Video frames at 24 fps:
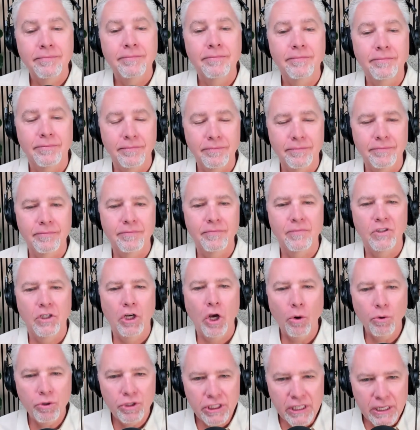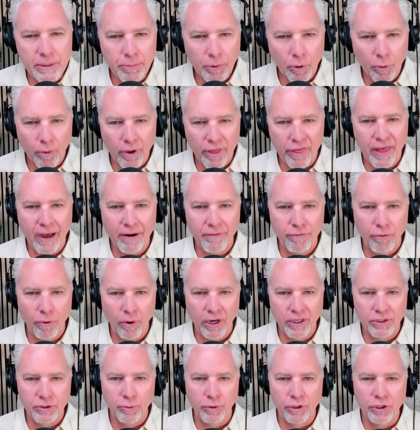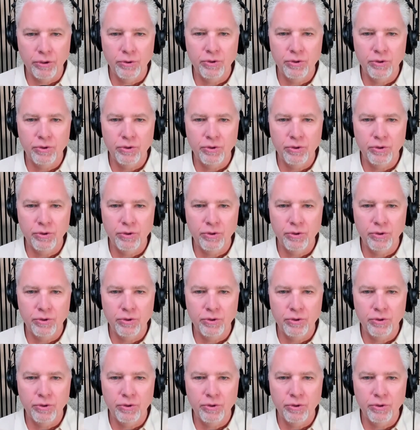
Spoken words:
Go deeper with that for us when you